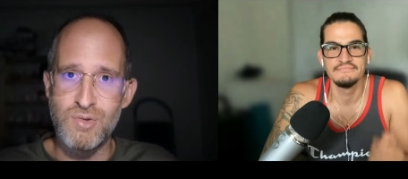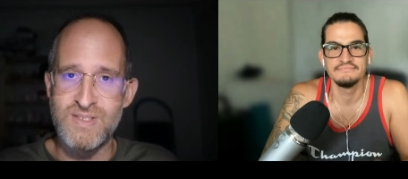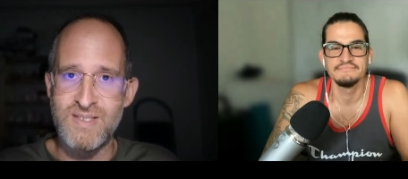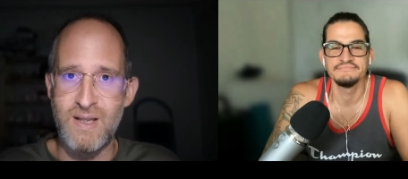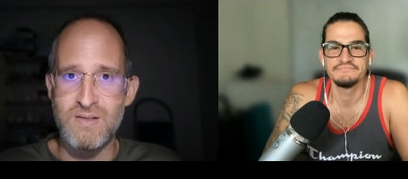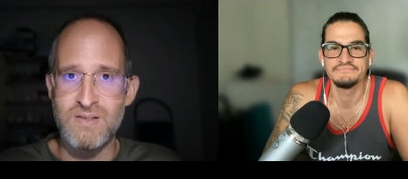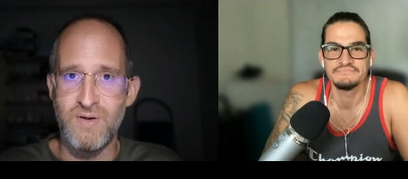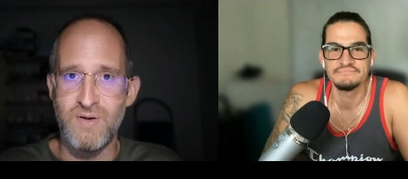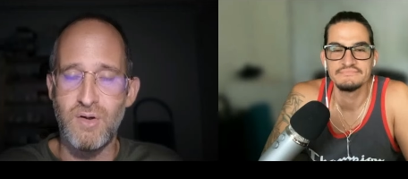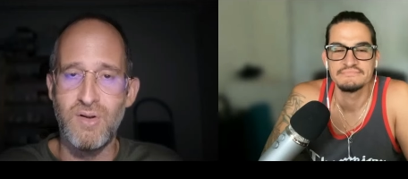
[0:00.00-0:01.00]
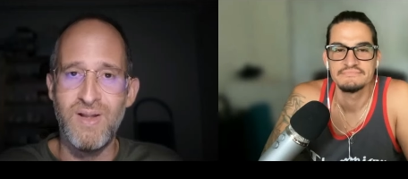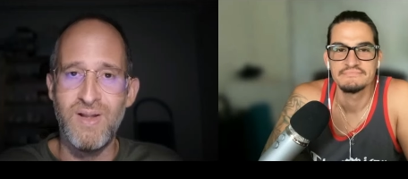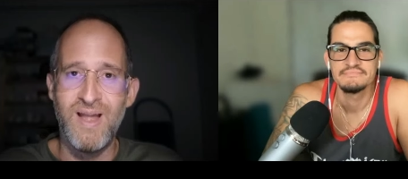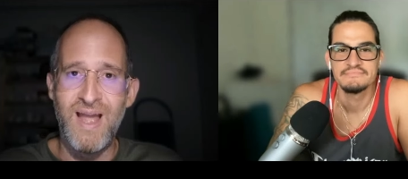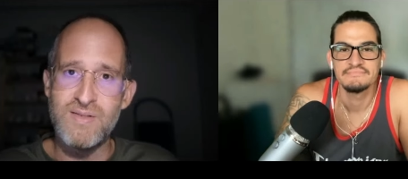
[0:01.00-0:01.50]
Speaker 1: us through the sales funnel,
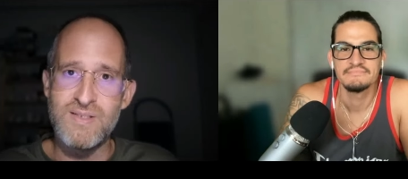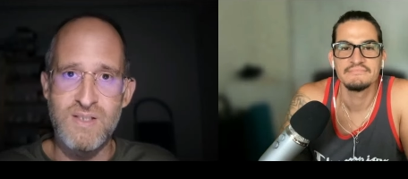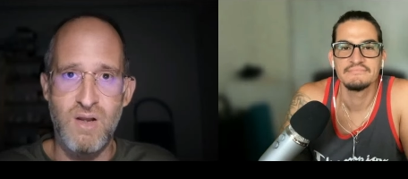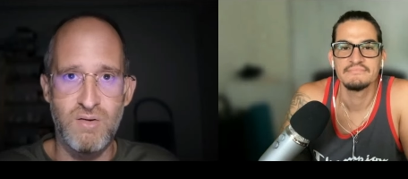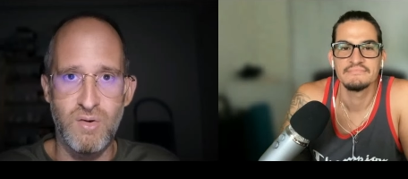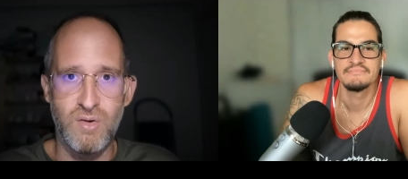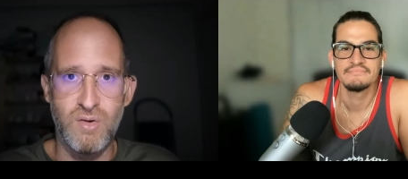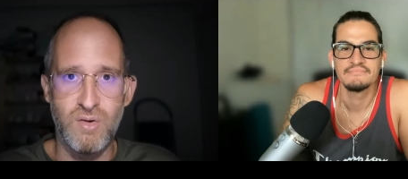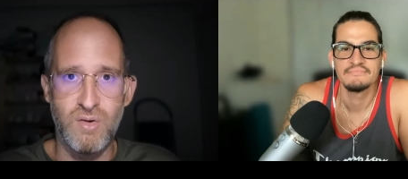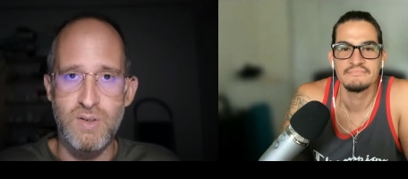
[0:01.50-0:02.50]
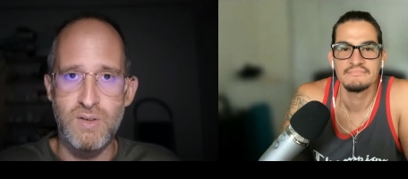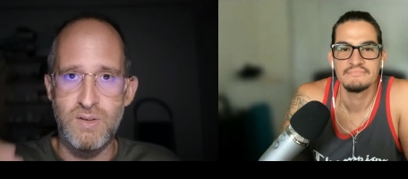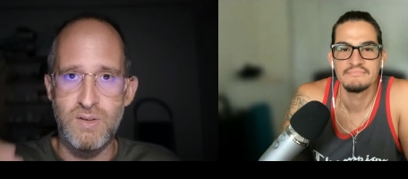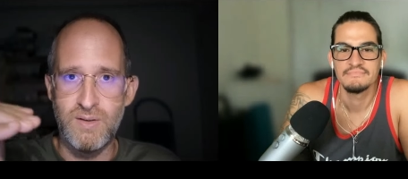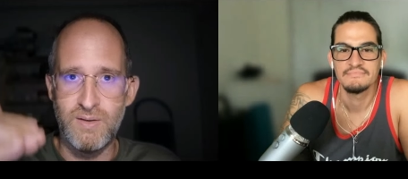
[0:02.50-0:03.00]
how this is all going to
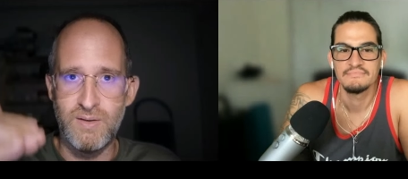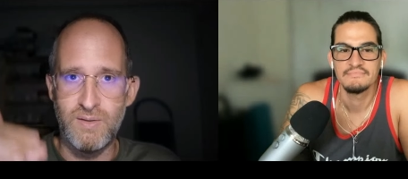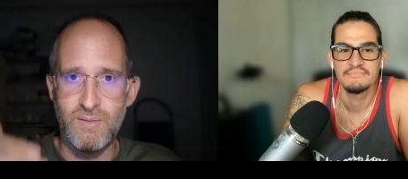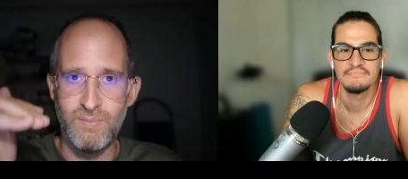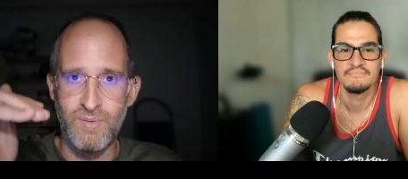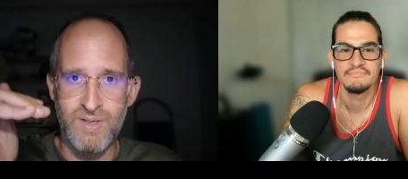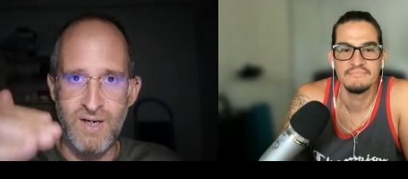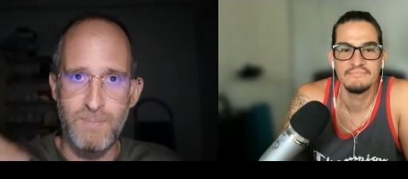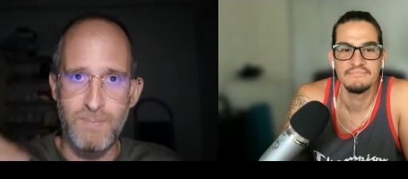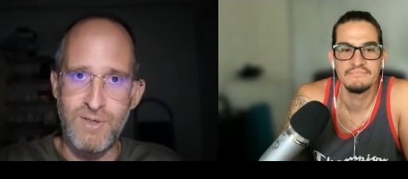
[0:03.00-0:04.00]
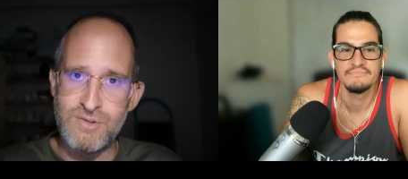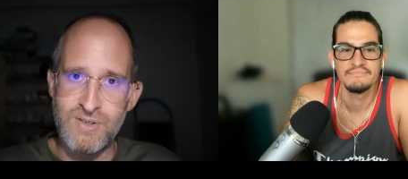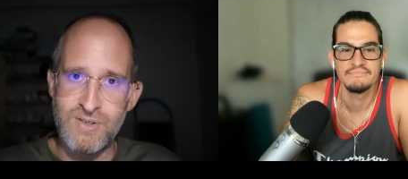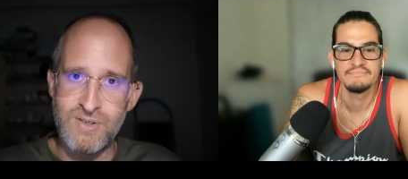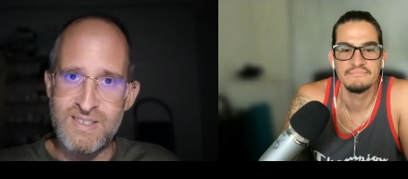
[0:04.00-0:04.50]
work, uh, what kind of
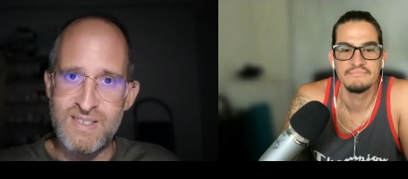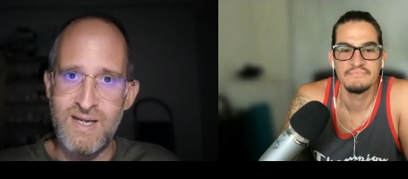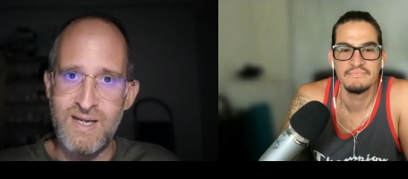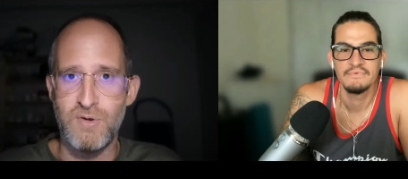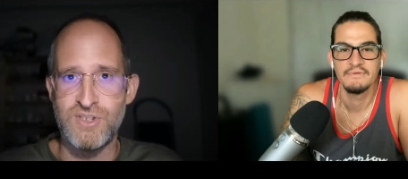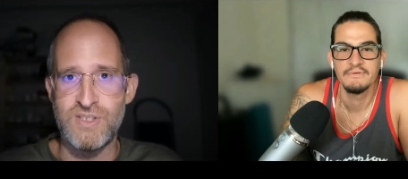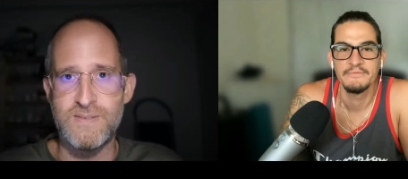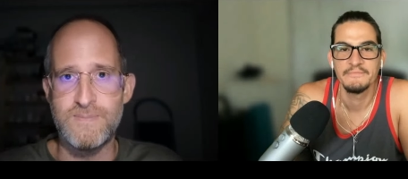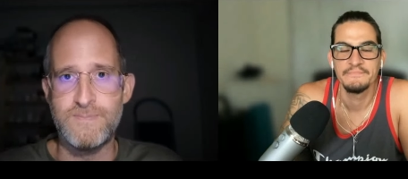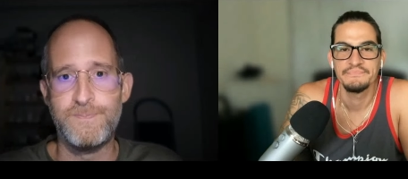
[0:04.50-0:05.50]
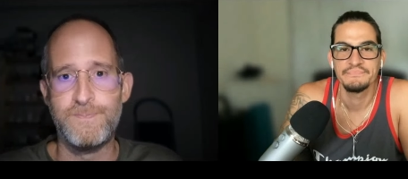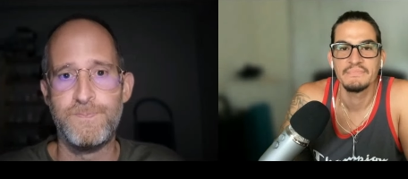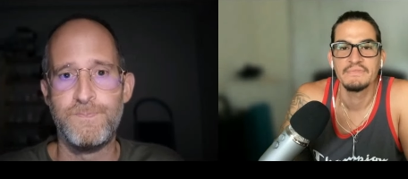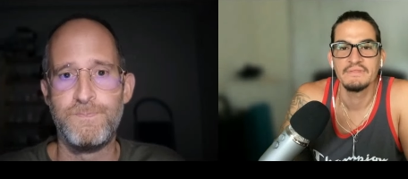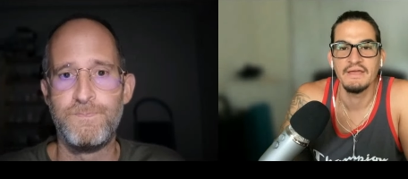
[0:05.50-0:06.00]
upgrades they're going to see after they purchase?
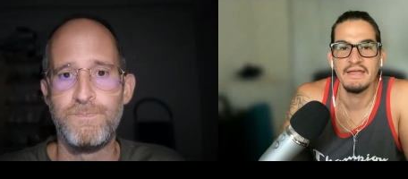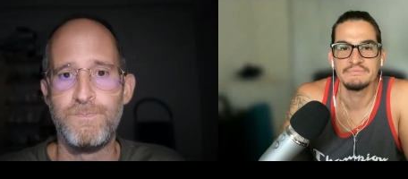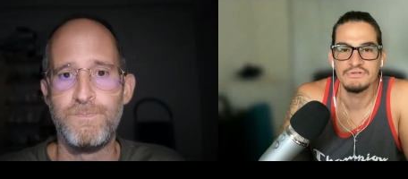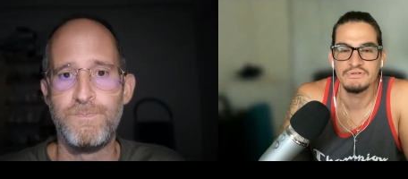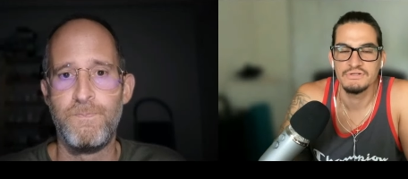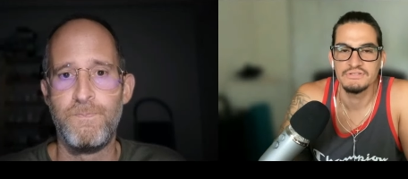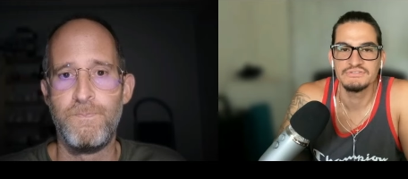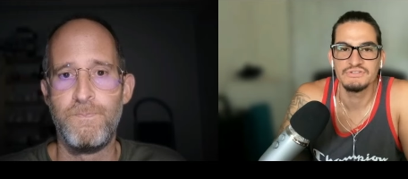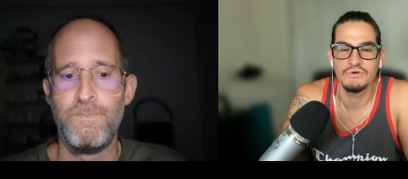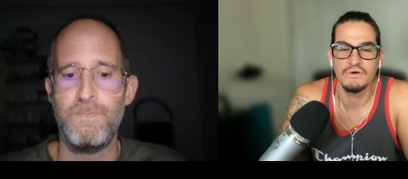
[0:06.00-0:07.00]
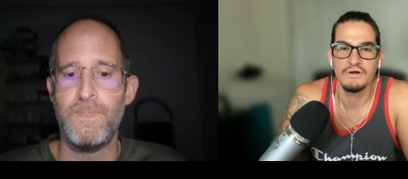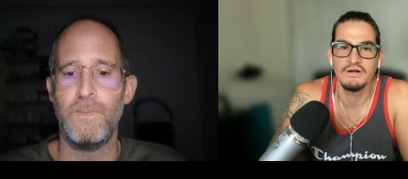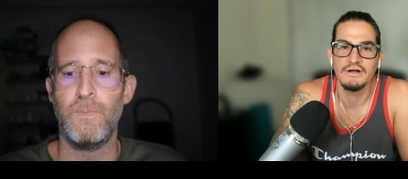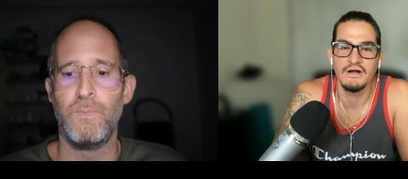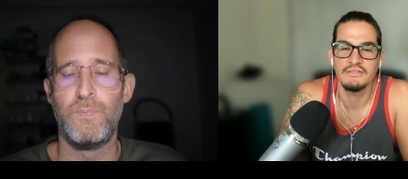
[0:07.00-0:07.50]
Speaker 2: Yeah, absolutely. So
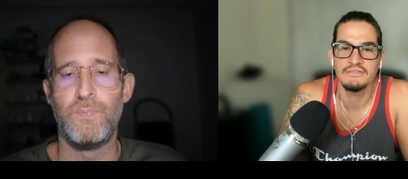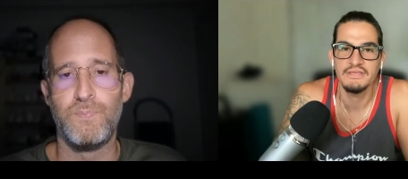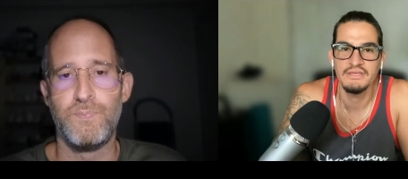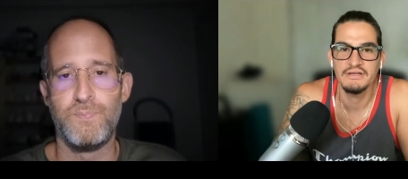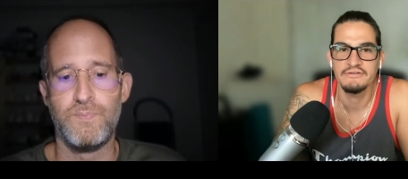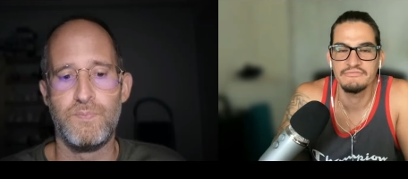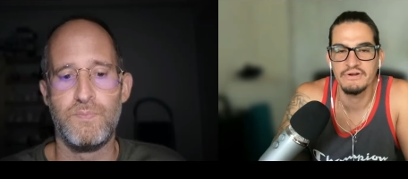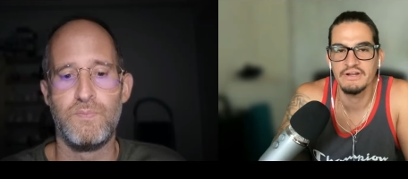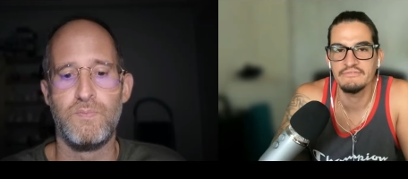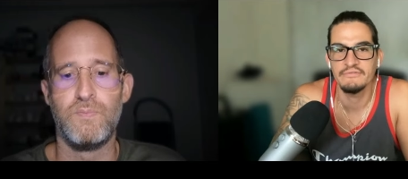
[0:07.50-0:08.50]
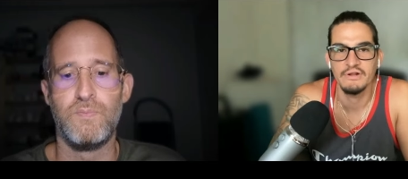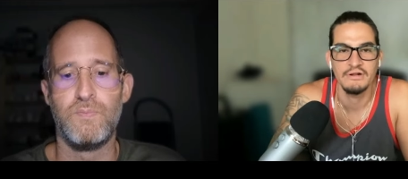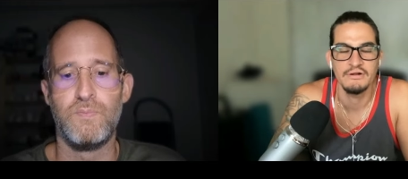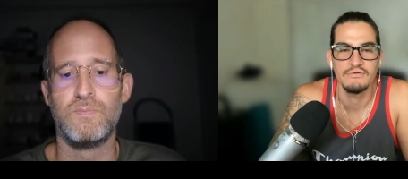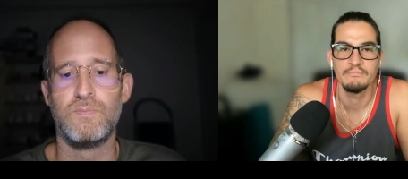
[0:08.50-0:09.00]
uh, on the uh, front end
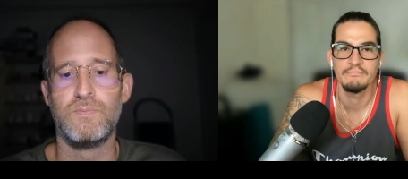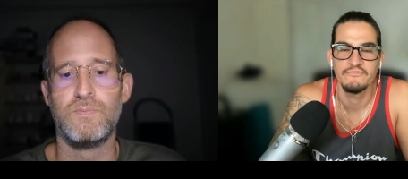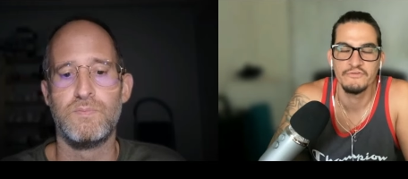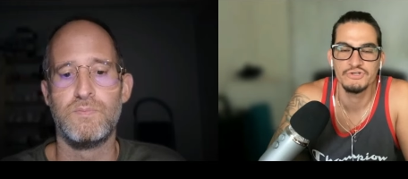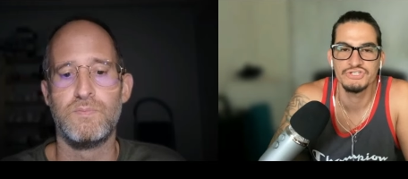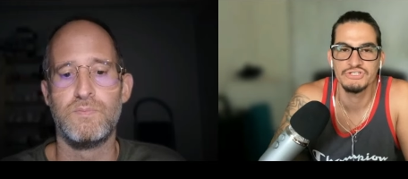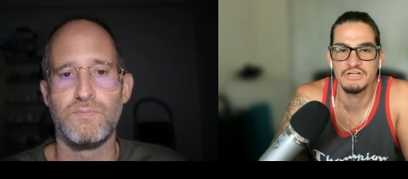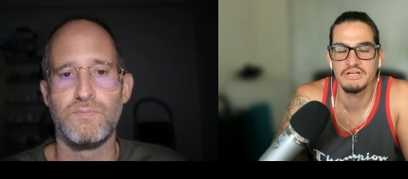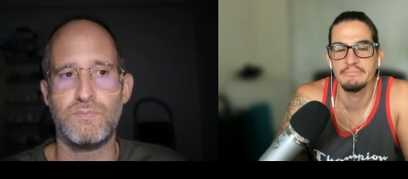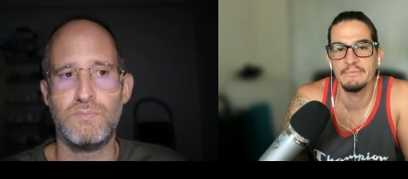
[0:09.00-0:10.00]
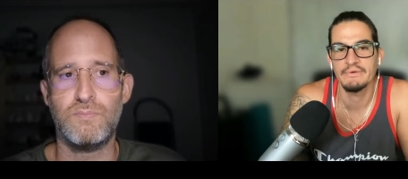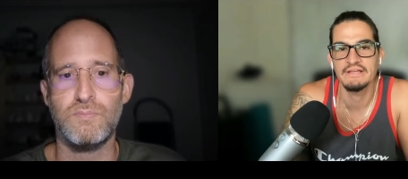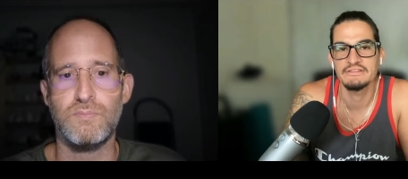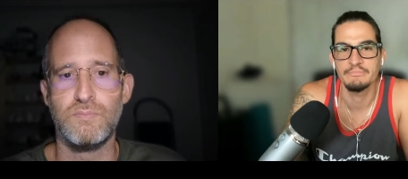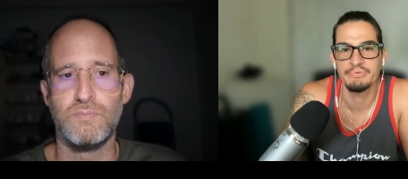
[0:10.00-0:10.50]
uh, version, they're going to be able to
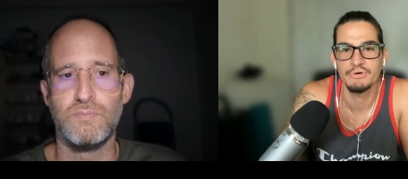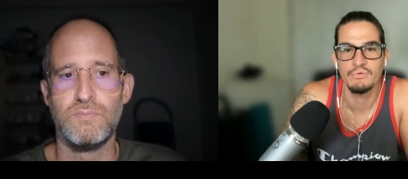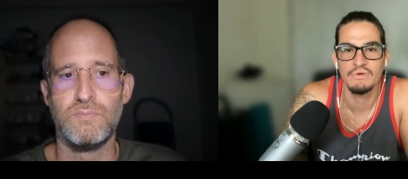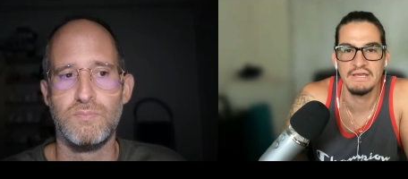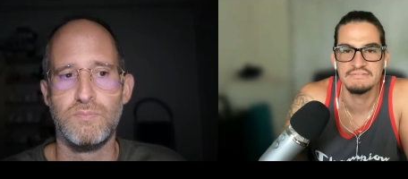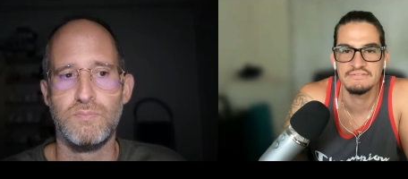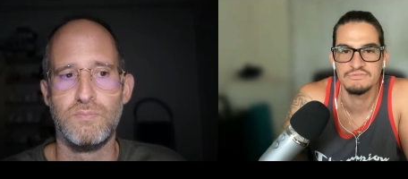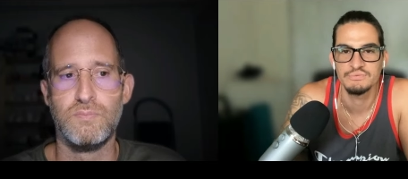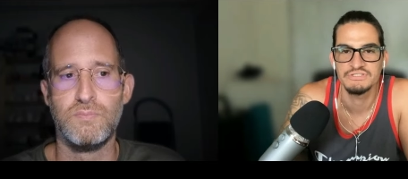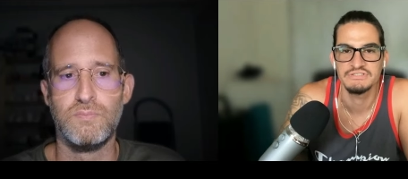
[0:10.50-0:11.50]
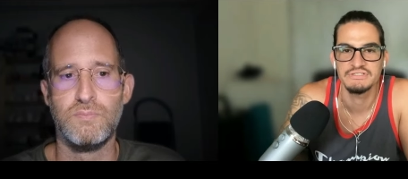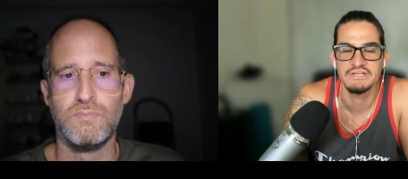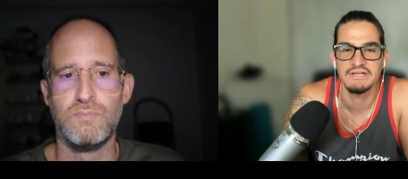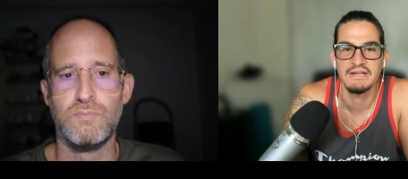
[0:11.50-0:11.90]
get the pro license, which is going to